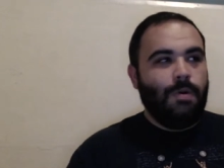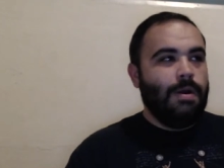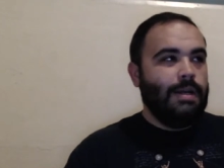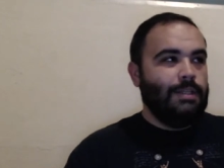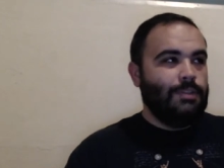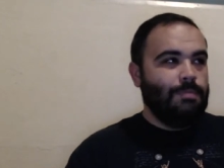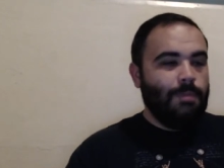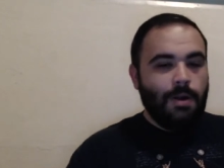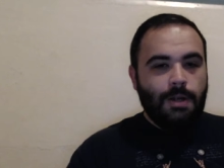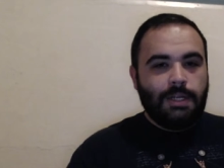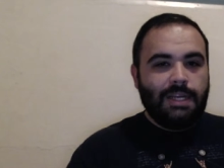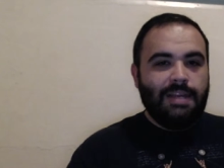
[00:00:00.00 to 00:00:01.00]
Whereas
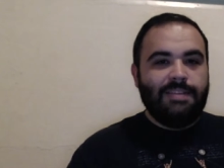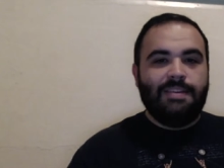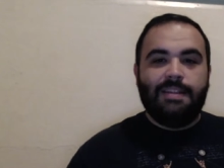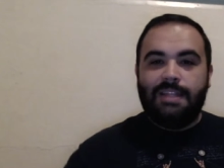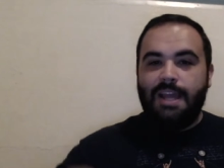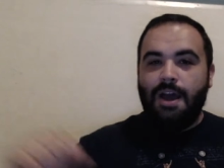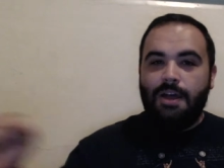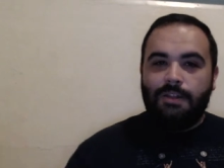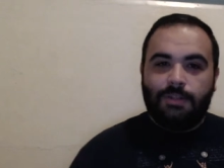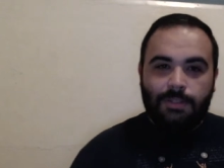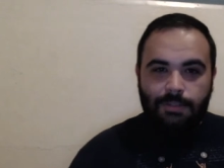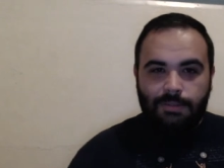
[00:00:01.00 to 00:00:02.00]
Mark is on the
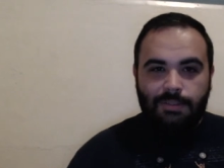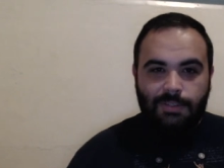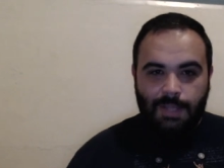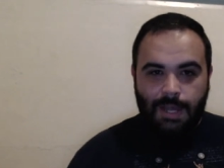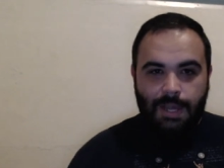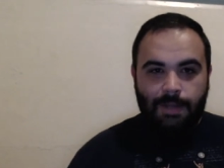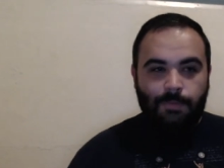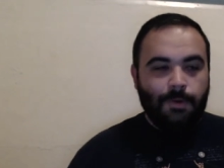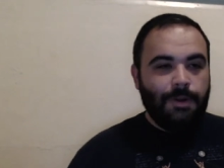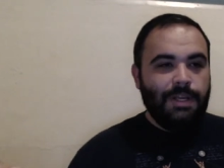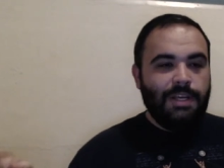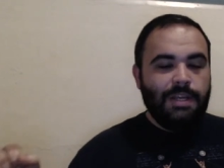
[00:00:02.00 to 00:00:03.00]
other side,
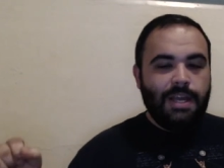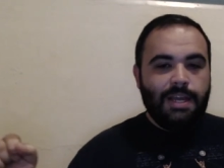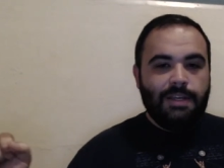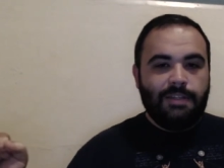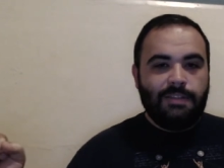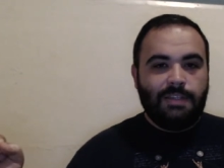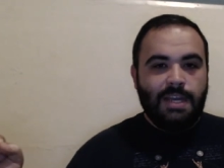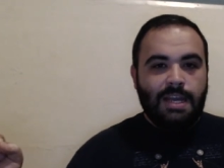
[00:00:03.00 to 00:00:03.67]
where he is